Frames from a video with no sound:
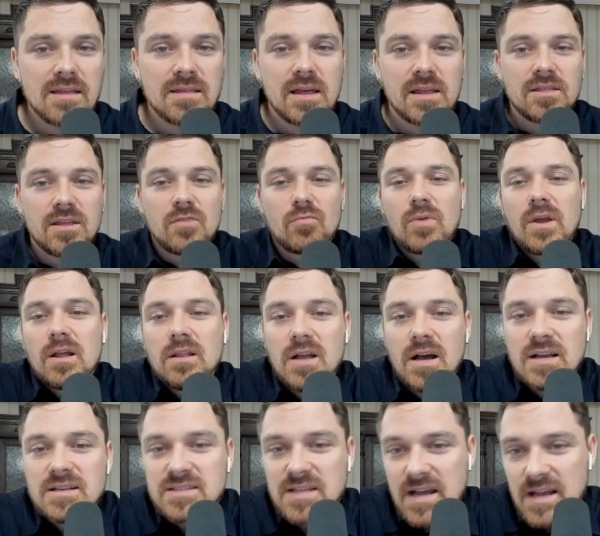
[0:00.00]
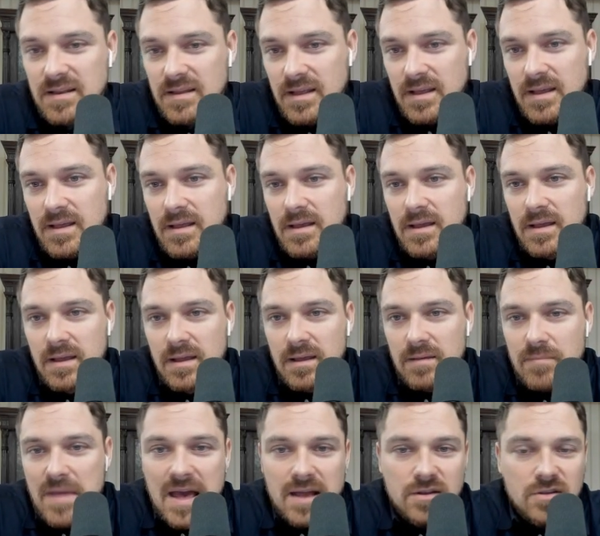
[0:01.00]
then they realize that,
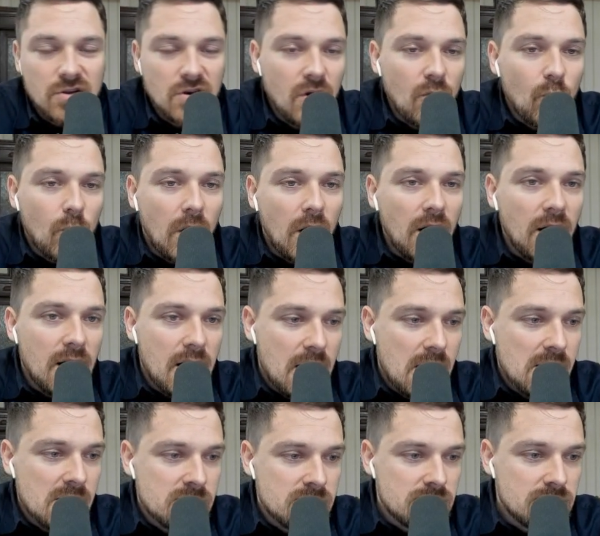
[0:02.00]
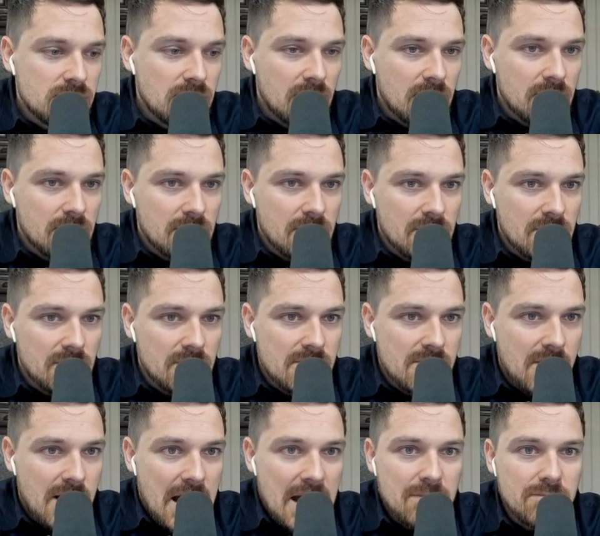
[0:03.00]
man, you know what?
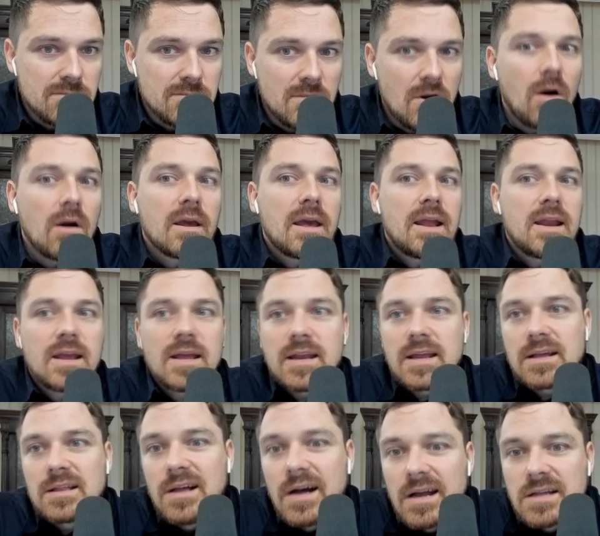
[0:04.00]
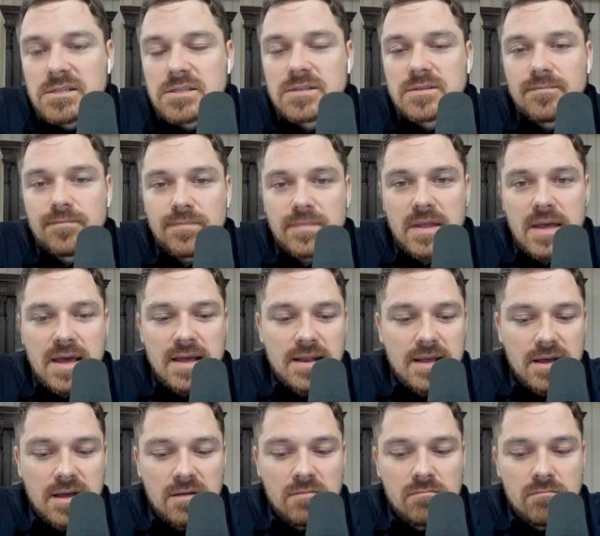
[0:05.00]
I'm not getting any clients. And
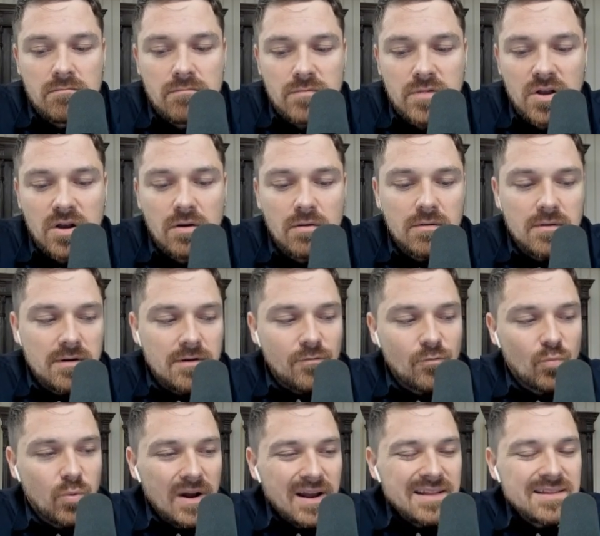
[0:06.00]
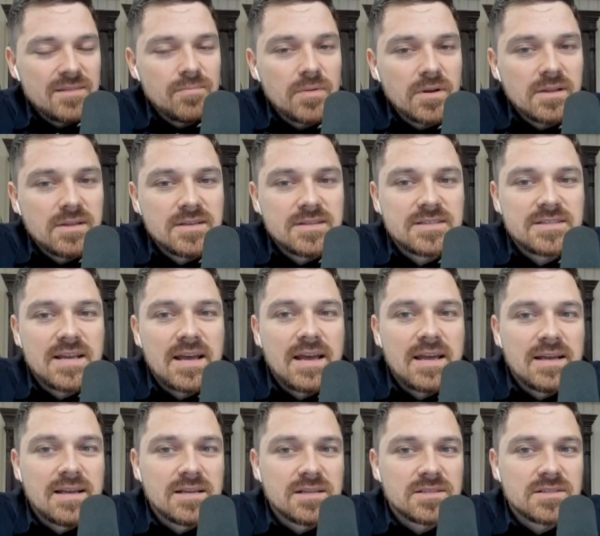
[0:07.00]
what I typically say
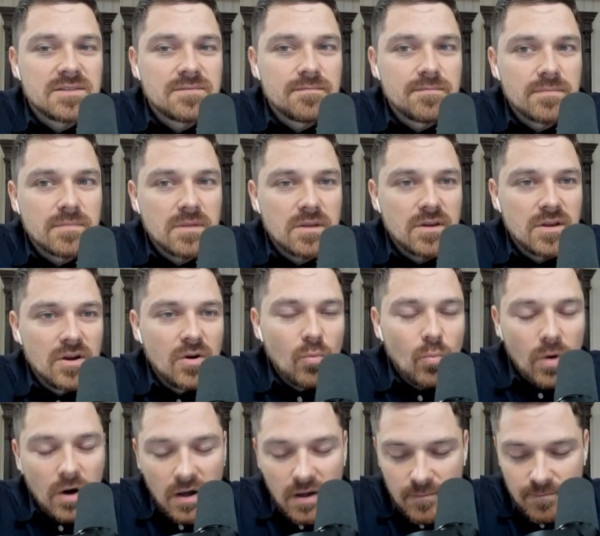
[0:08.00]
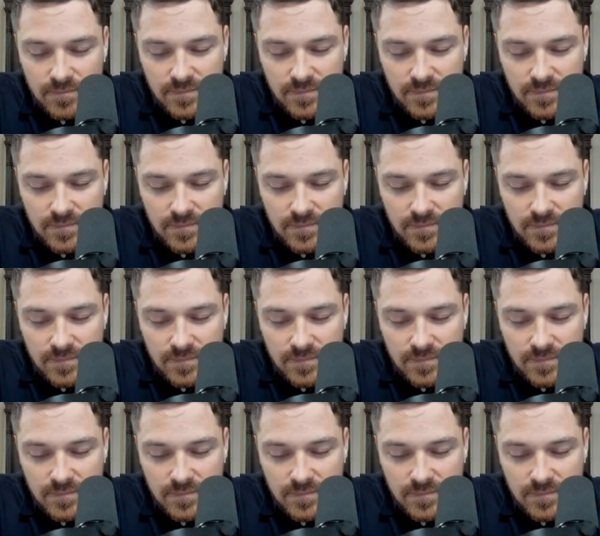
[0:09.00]
is, you know what?